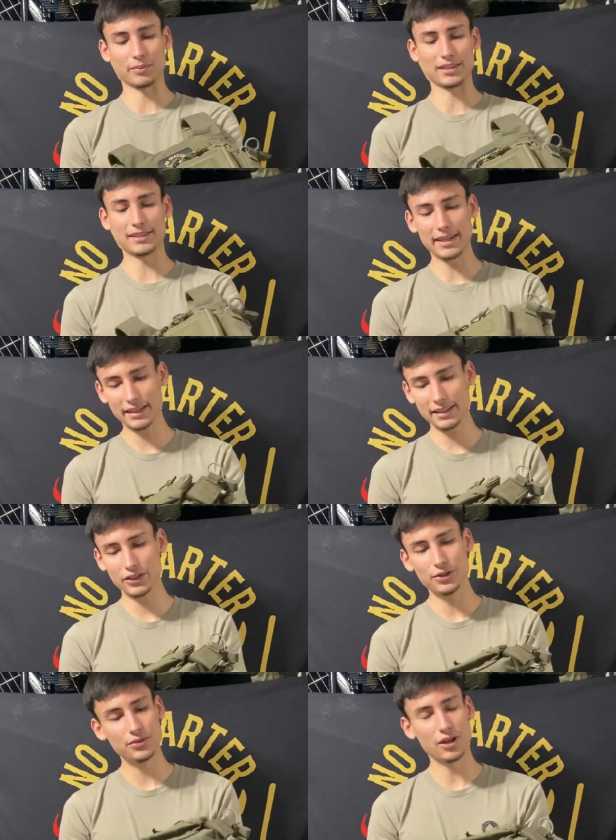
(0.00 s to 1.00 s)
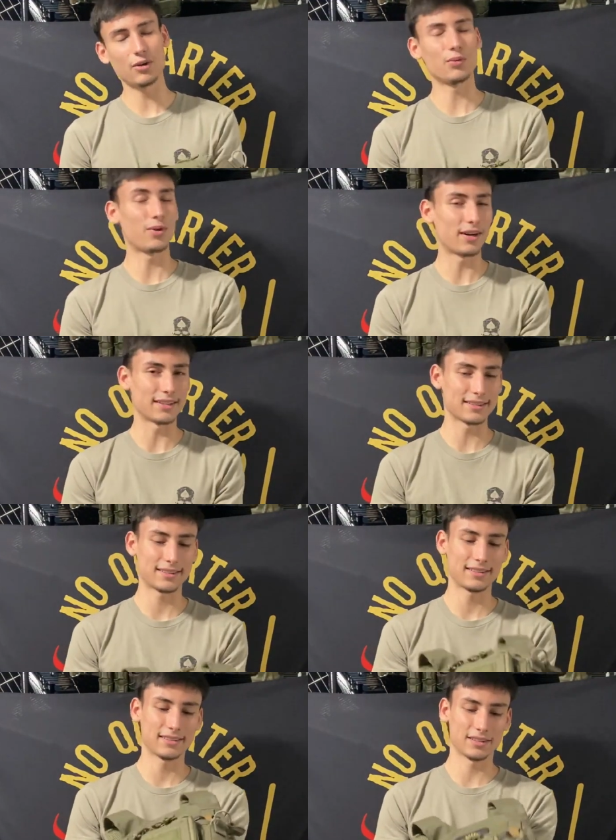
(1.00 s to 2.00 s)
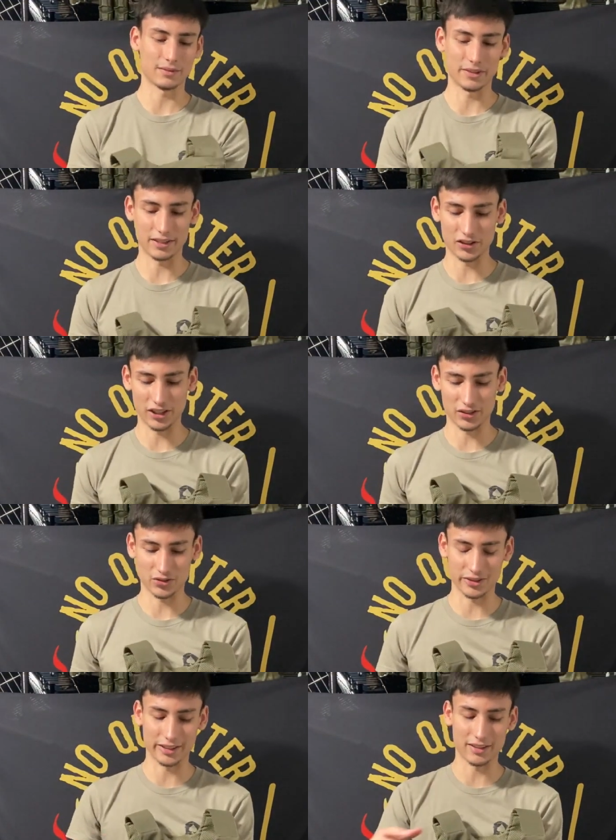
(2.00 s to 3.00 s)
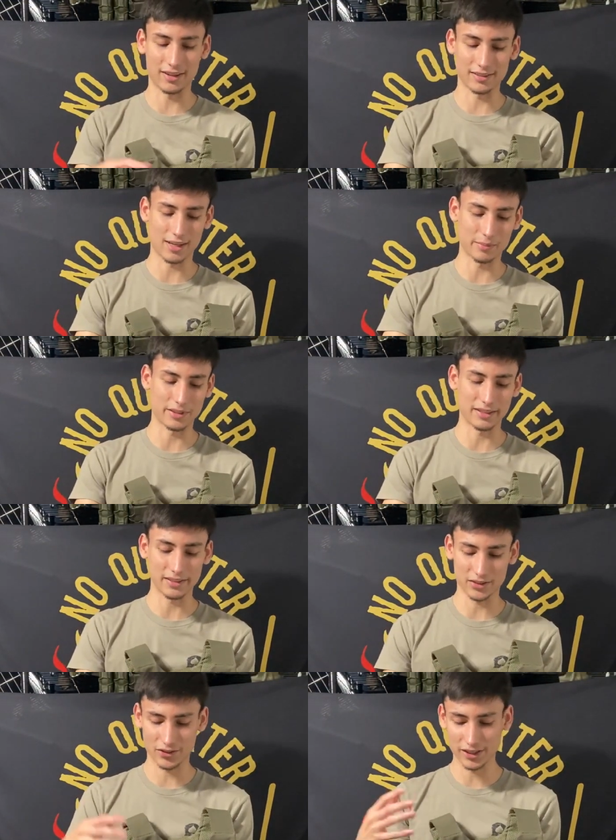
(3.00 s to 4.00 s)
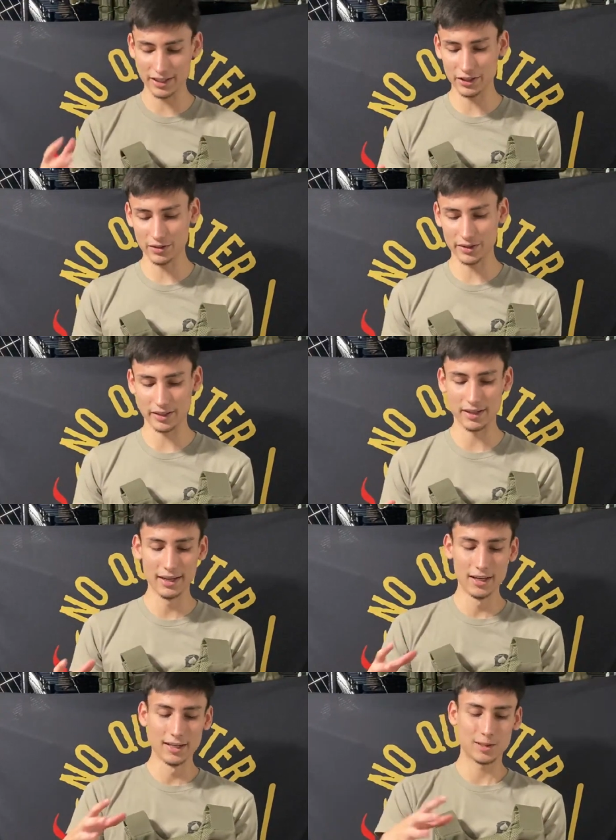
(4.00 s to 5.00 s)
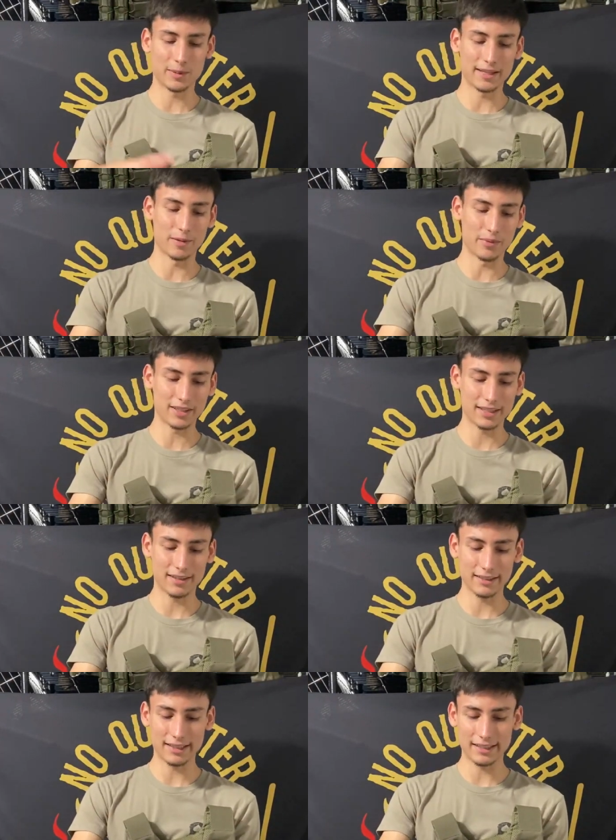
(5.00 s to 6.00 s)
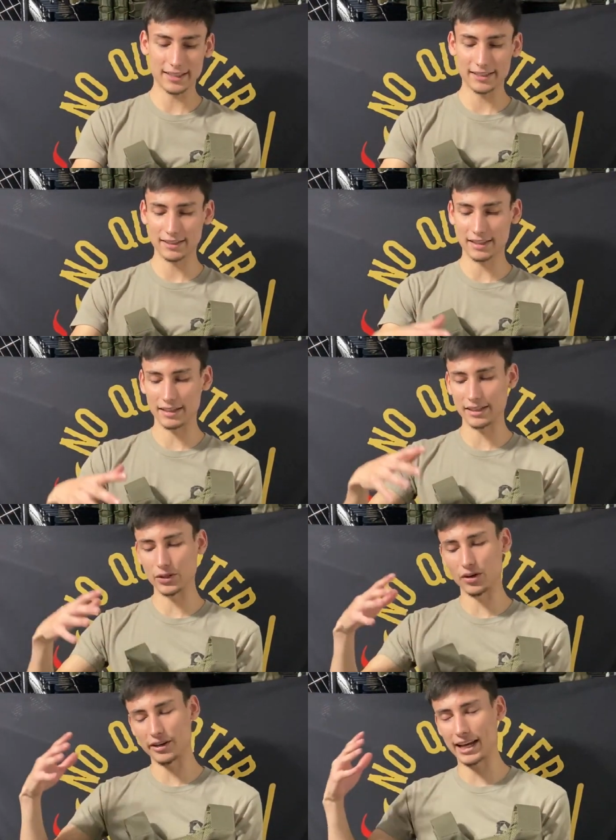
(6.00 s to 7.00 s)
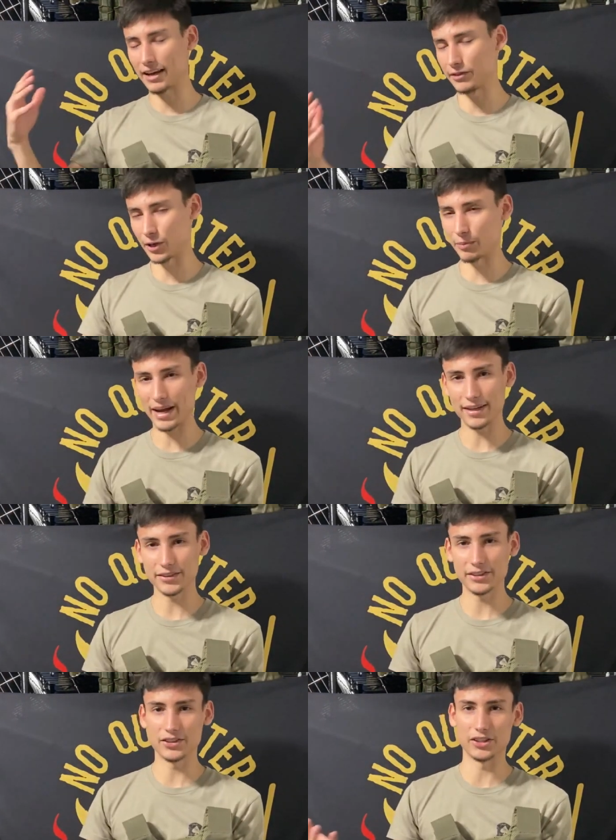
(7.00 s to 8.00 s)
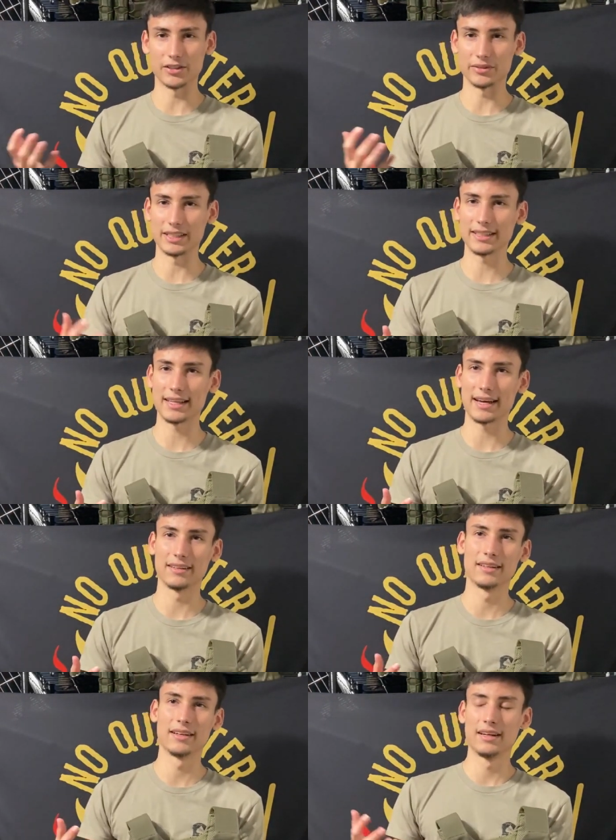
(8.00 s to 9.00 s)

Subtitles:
But say you don't want to run a chest rig on top of this, or say you don't want to spend the money on this, you already have your own pouches, you don't need that.